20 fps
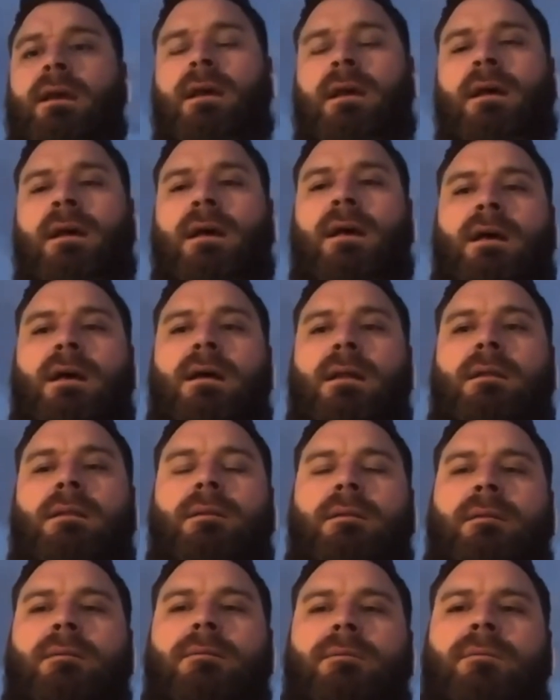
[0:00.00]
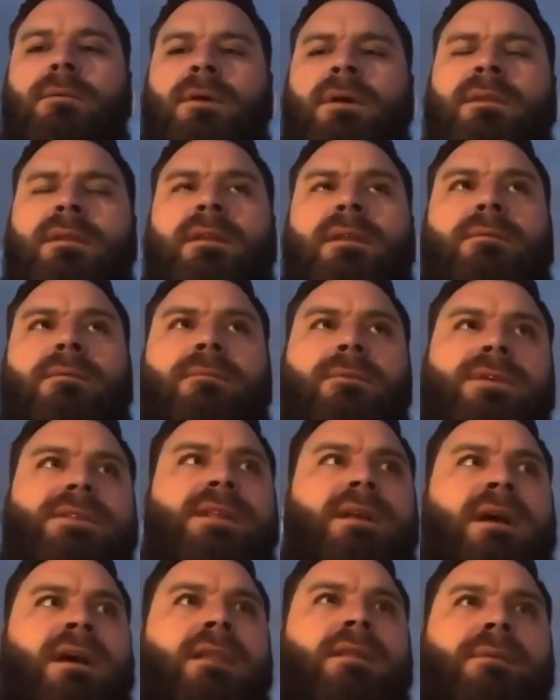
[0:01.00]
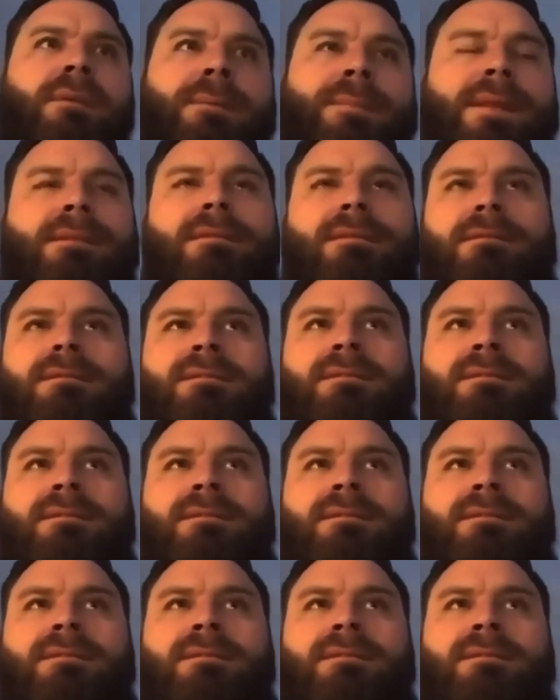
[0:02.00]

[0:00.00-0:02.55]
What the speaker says: Was the other? I mean,